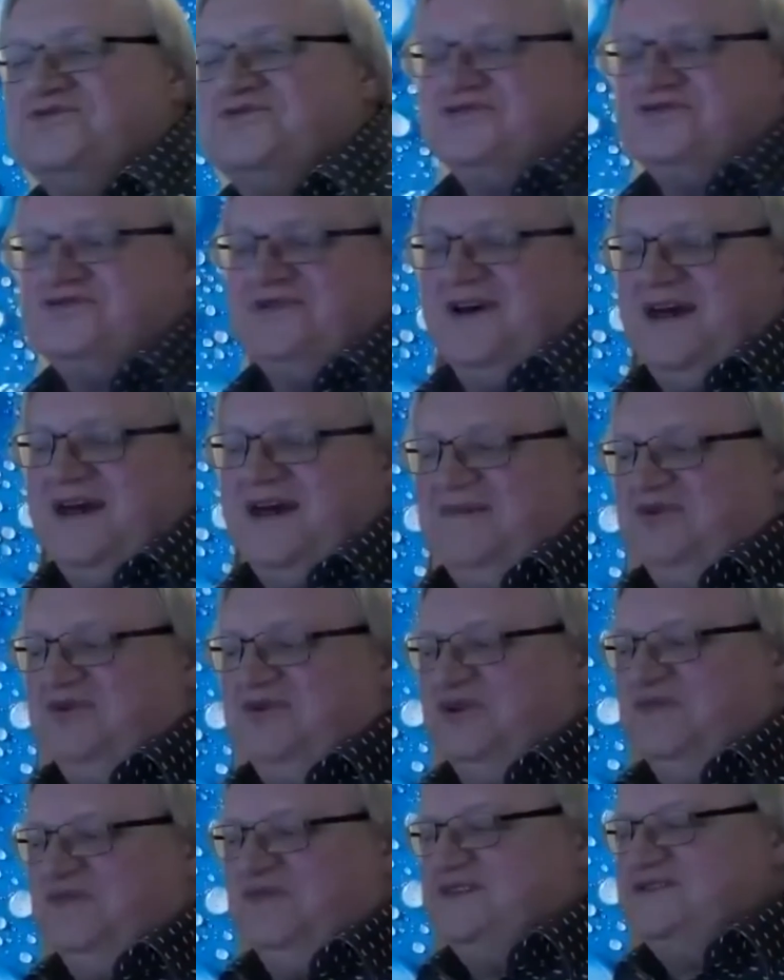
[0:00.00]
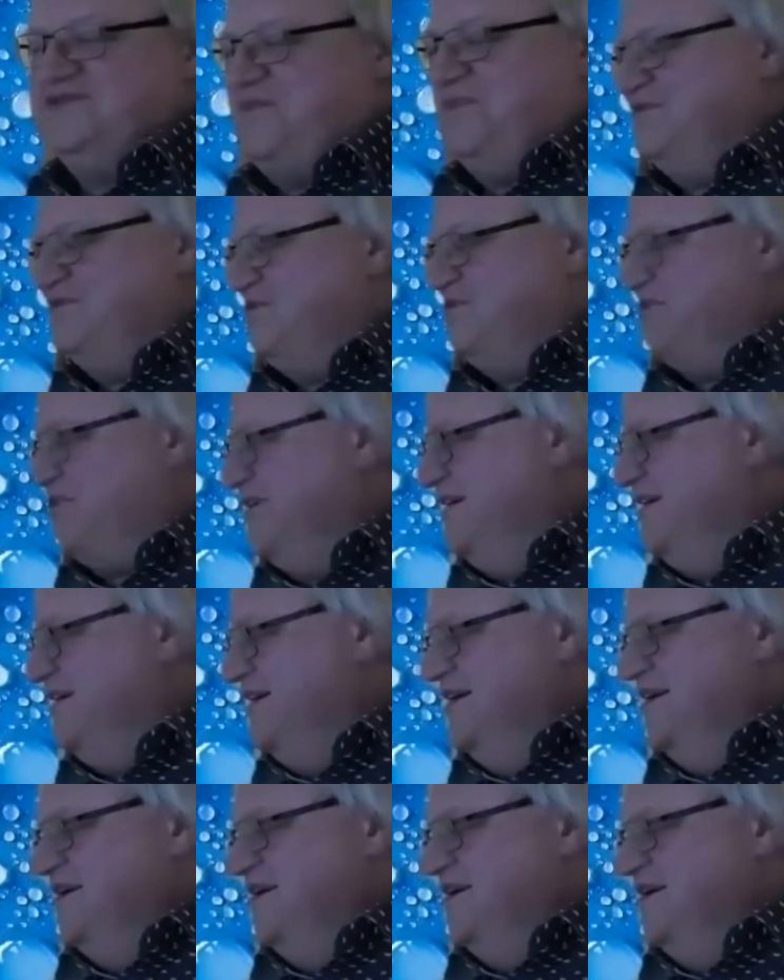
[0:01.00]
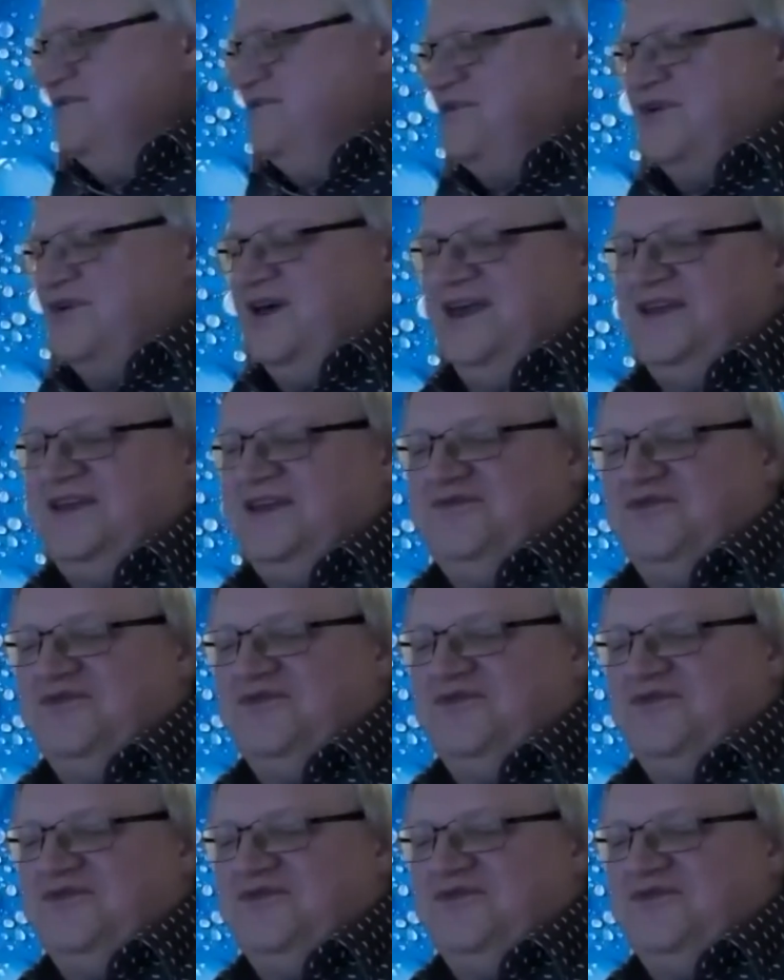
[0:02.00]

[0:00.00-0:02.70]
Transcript: I'm always open for any